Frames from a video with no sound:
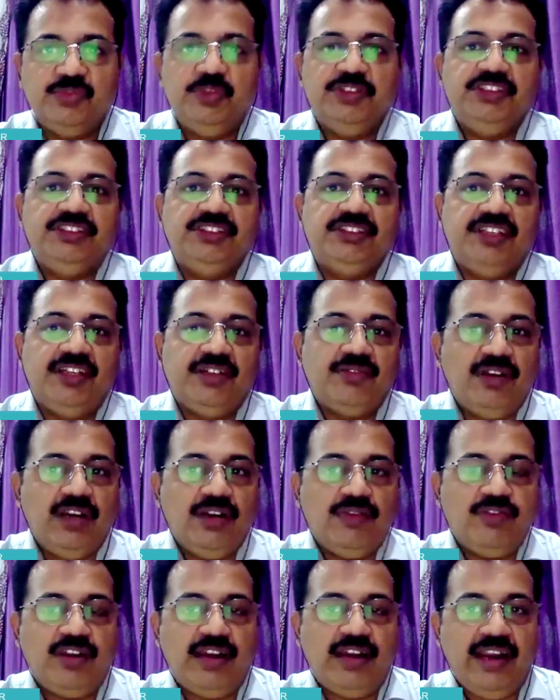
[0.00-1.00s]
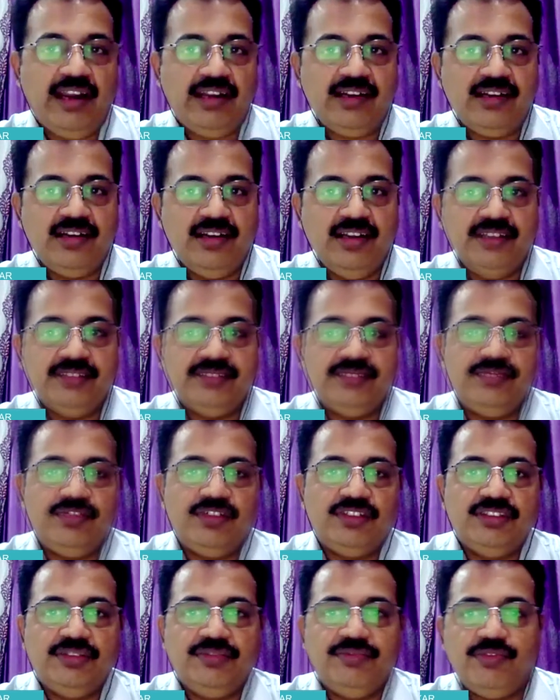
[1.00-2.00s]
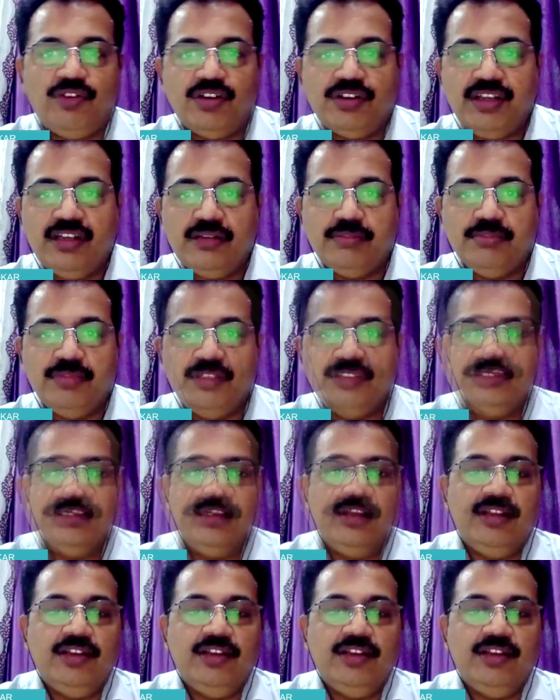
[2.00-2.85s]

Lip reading: which is required for at least for say 40th month,